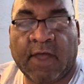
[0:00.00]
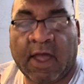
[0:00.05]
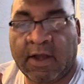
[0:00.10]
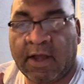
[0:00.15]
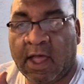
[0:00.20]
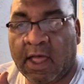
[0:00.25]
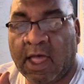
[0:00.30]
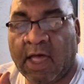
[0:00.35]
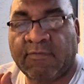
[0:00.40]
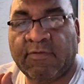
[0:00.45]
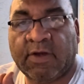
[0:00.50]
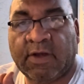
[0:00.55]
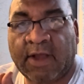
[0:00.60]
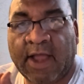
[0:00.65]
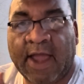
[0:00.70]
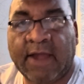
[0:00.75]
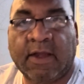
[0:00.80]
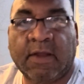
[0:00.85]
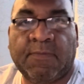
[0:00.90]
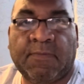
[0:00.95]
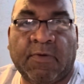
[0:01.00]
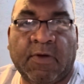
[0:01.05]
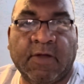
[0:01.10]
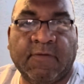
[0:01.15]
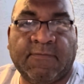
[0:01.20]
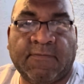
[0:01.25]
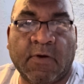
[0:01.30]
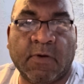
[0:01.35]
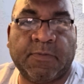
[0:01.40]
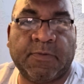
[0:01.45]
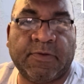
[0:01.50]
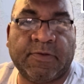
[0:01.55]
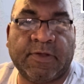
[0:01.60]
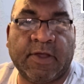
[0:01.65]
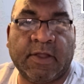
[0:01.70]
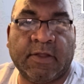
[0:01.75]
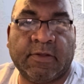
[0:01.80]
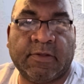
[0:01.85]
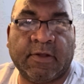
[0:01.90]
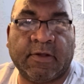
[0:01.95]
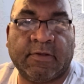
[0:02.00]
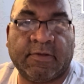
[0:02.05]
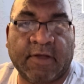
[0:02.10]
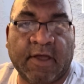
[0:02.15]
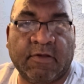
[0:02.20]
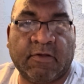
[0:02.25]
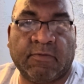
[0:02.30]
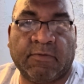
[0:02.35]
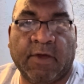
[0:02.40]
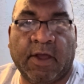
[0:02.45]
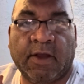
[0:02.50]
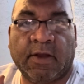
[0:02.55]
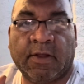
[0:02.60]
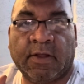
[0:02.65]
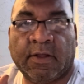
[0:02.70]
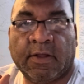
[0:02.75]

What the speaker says: I now have a 90.4% success rate.